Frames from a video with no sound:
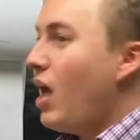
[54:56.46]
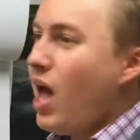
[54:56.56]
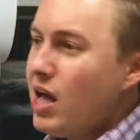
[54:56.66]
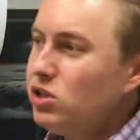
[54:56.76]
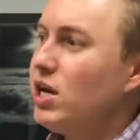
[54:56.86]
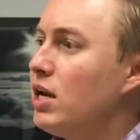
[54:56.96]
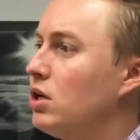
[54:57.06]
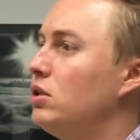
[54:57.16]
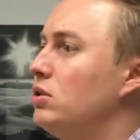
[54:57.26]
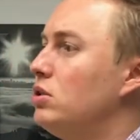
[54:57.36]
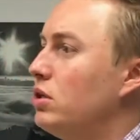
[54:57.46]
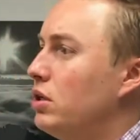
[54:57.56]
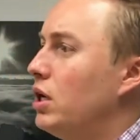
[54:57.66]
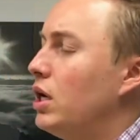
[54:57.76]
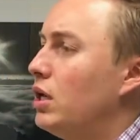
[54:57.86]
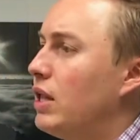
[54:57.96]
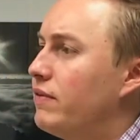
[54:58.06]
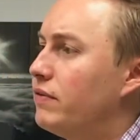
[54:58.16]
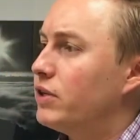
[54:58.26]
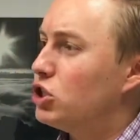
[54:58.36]
and she had a good
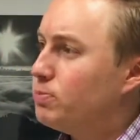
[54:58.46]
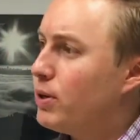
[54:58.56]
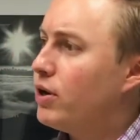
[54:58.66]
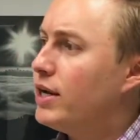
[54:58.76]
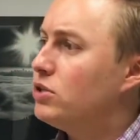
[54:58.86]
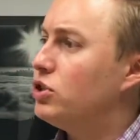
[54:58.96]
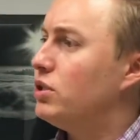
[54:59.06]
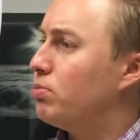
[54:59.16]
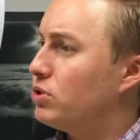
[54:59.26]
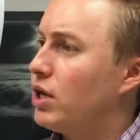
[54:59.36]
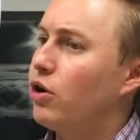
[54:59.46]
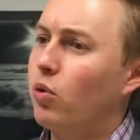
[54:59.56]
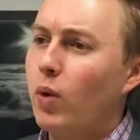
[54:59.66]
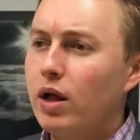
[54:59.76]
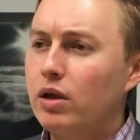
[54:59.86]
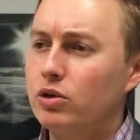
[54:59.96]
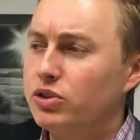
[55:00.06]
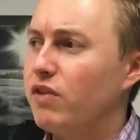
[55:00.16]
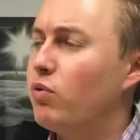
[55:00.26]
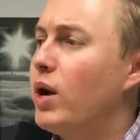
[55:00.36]
level of experience. She presented
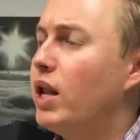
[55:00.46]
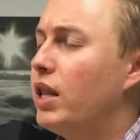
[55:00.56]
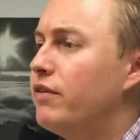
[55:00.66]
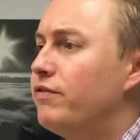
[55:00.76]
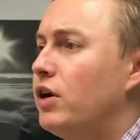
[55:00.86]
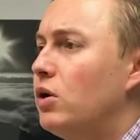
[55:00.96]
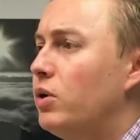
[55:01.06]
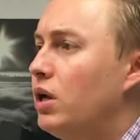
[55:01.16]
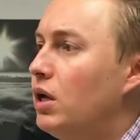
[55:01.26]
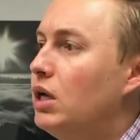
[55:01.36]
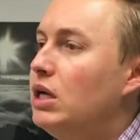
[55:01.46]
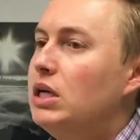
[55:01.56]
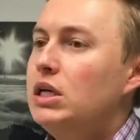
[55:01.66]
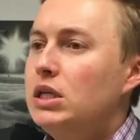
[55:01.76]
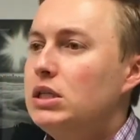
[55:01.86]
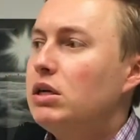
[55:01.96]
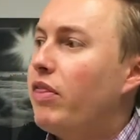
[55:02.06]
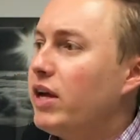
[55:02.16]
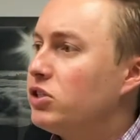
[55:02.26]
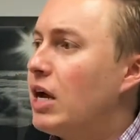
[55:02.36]
herself well on the phone. I
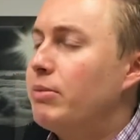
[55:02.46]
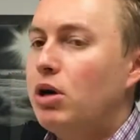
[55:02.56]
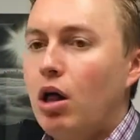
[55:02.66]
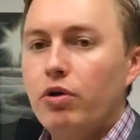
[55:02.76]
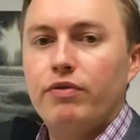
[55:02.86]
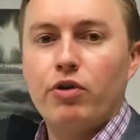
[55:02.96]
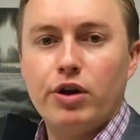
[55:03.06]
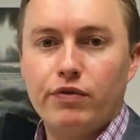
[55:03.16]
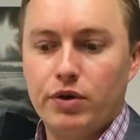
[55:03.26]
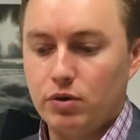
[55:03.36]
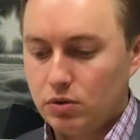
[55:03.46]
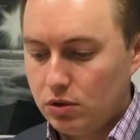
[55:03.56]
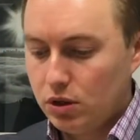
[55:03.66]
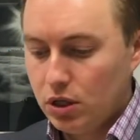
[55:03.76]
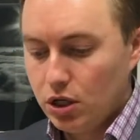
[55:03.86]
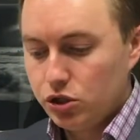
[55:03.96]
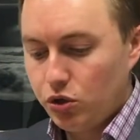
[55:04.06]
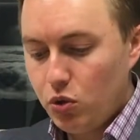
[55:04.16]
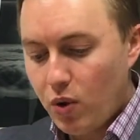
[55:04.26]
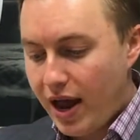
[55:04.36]
think it's time to call her in for an interview. So
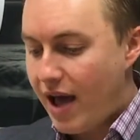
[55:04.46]
you want to